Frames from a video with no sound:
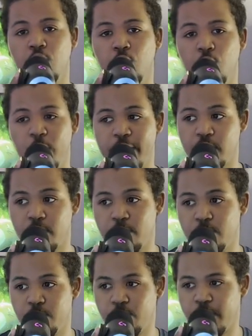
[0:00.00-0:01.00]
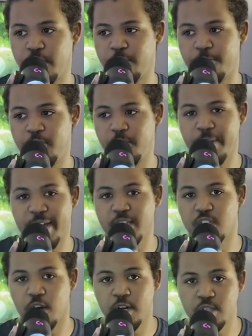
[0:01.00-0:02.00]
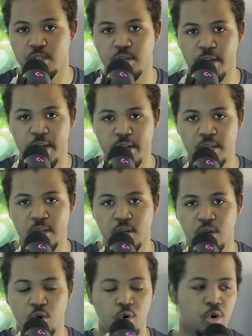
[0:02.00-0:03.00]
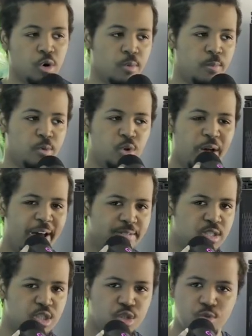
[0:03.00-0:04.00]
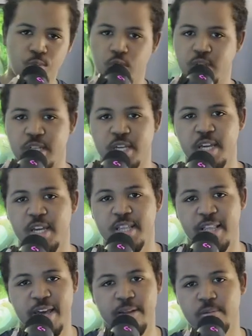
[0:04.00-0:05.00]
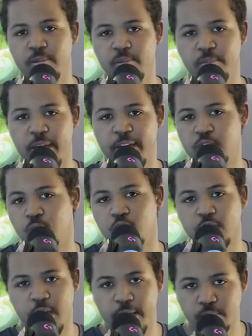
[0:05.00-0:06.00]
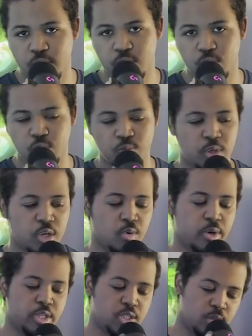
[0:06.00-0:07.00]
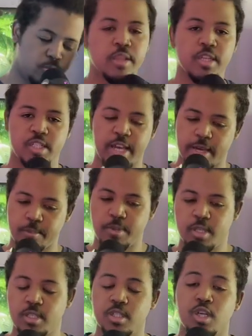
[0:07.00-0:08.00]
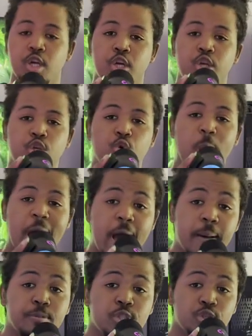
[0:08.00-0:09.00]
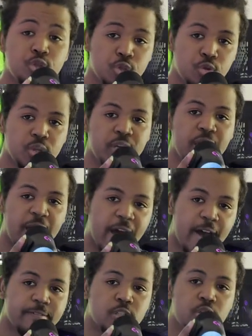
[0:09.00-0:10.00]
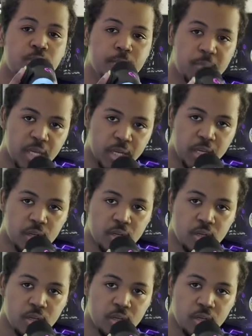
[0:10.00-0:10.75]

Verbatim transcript: whether like the feedback is honest or not or you'll have to do more digging and that adds more time to the equation. The second piece, you absolutely have to mean it